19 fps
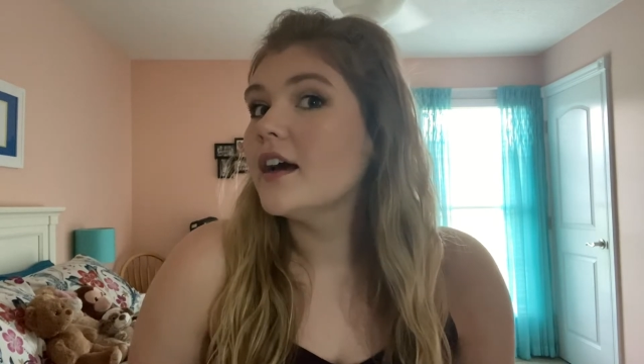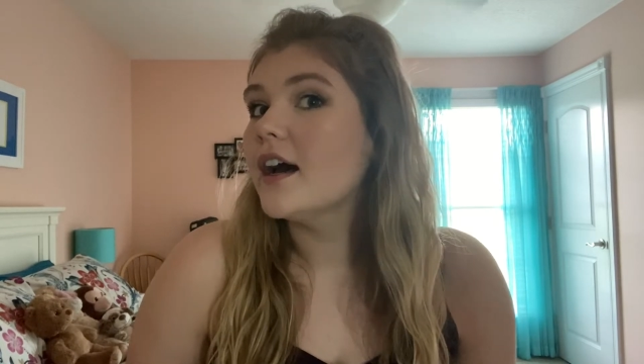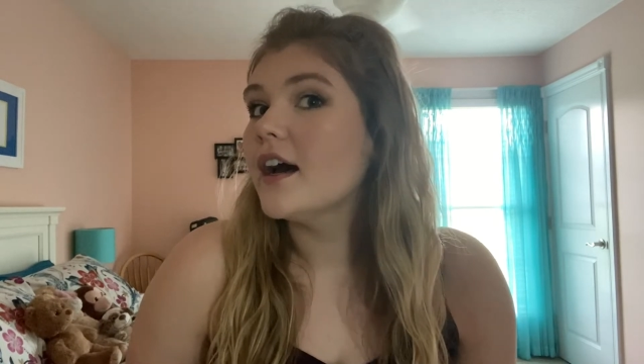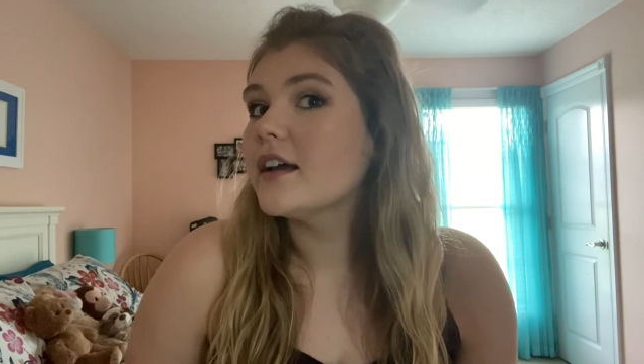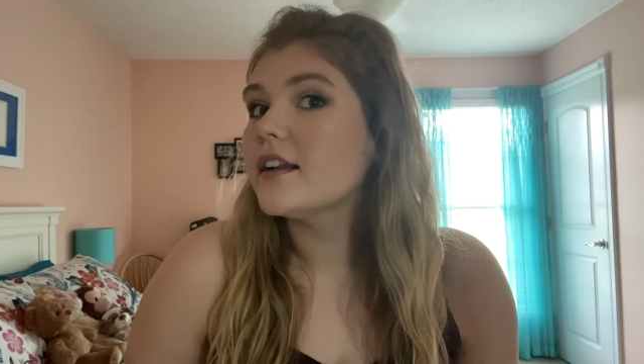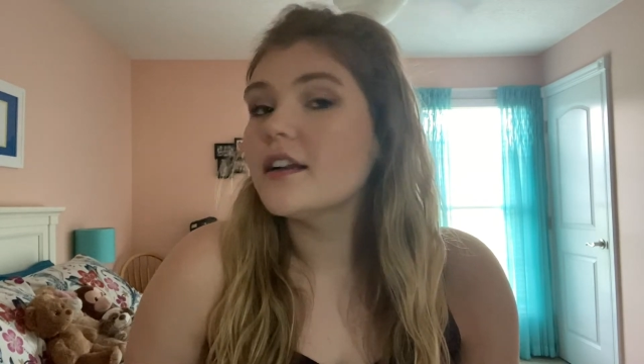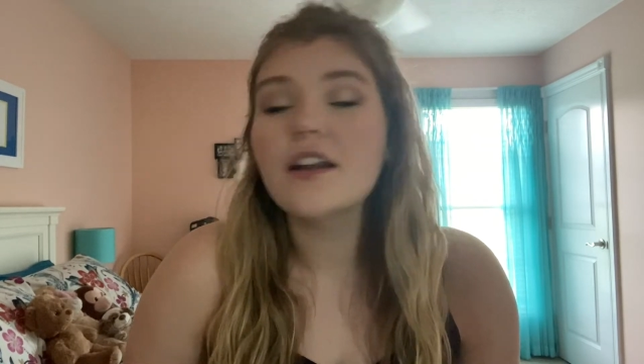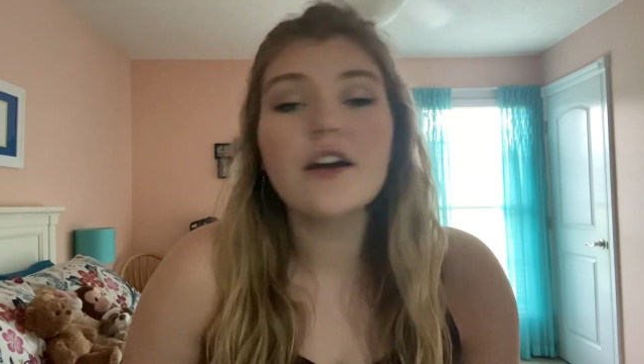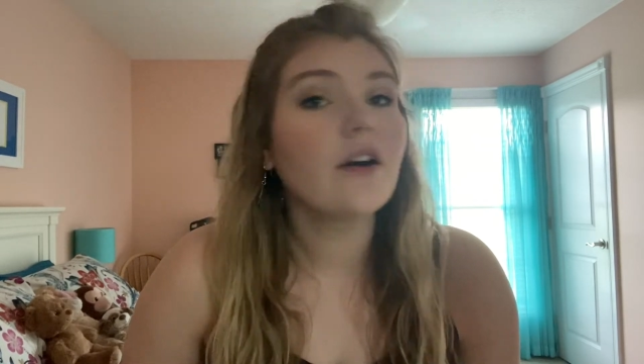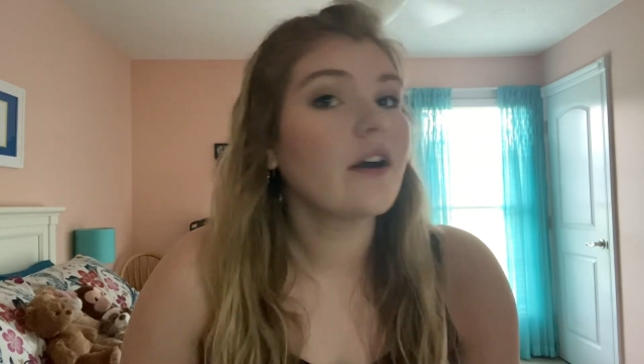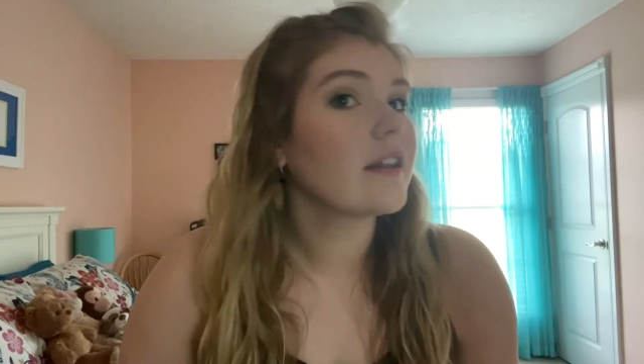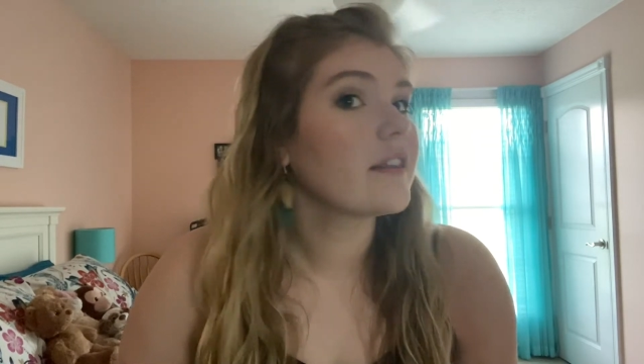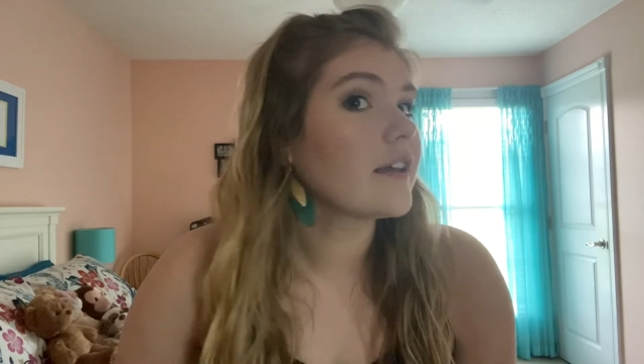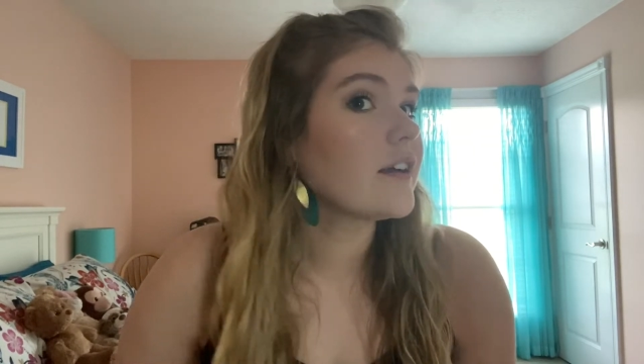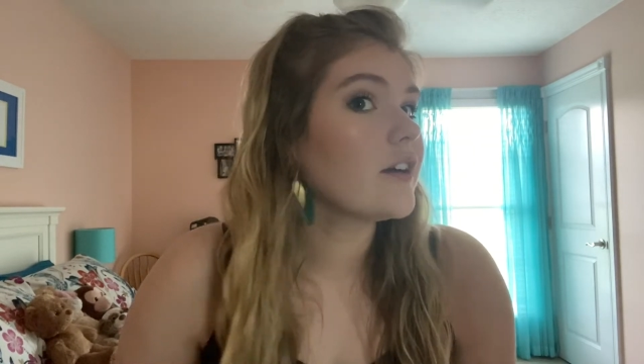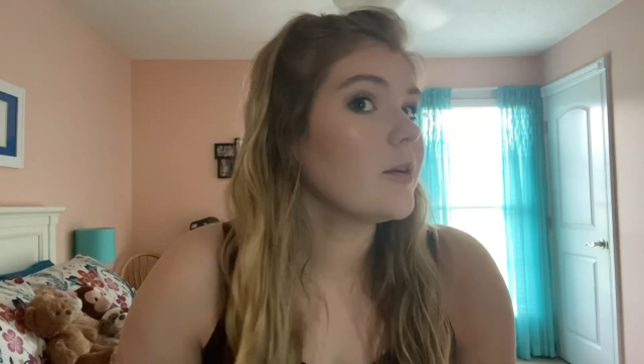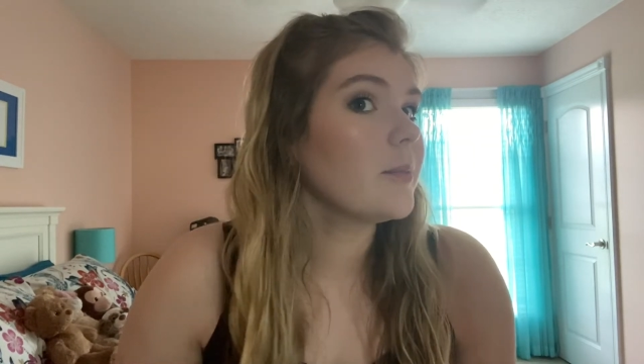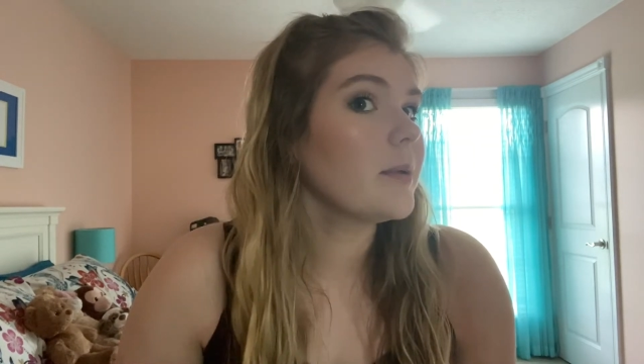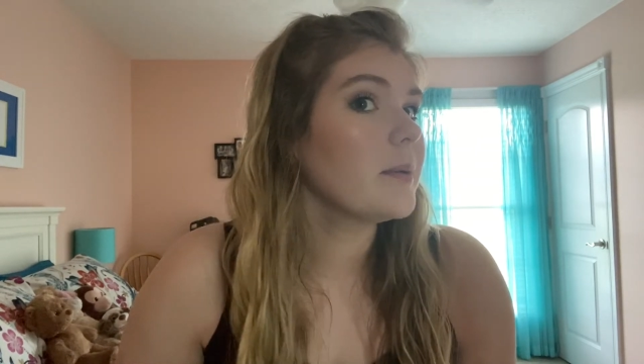I don't know, I
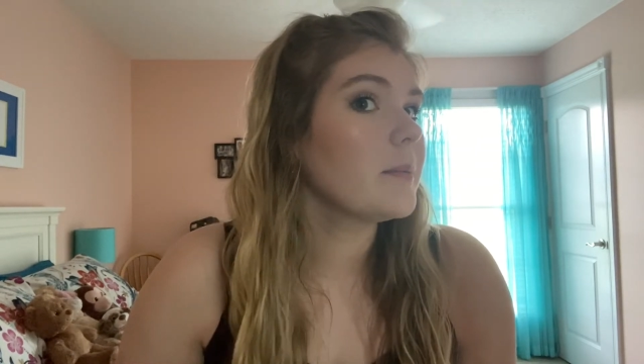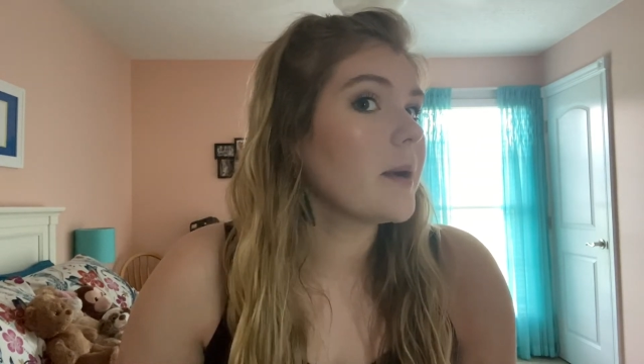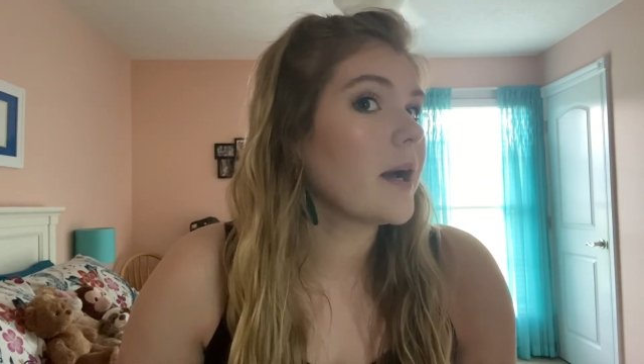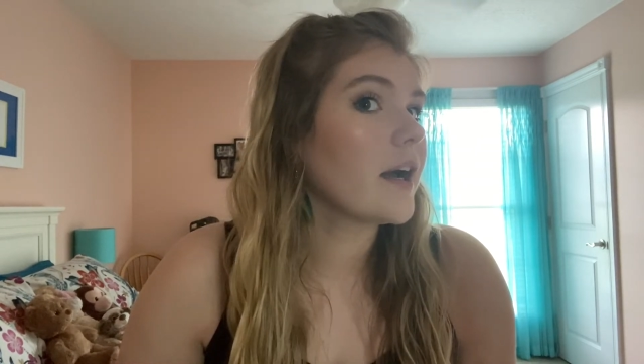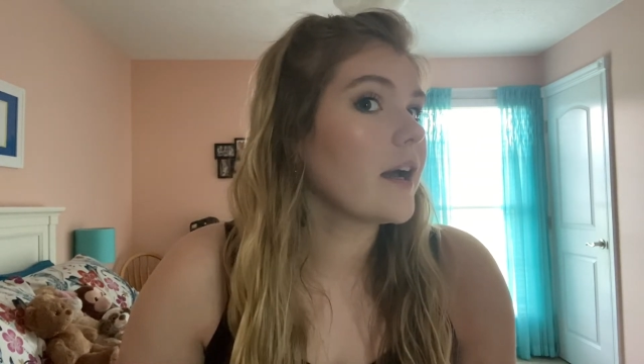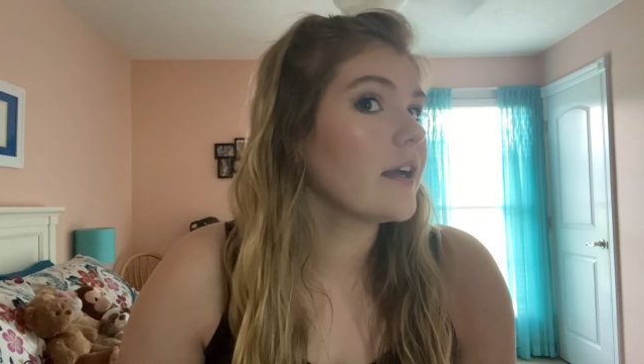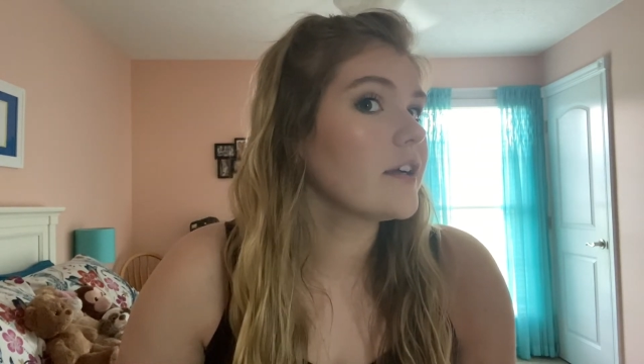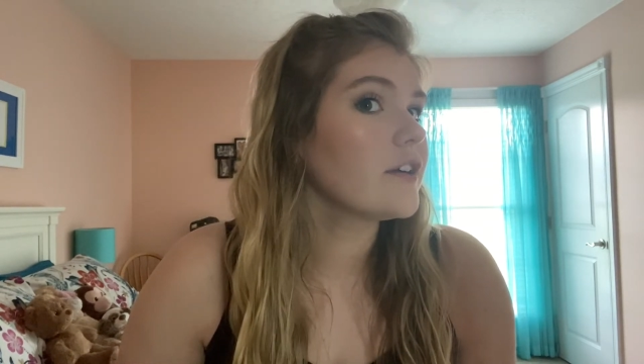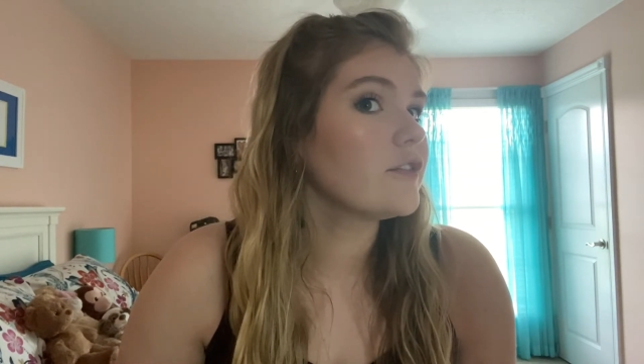think I'll be buying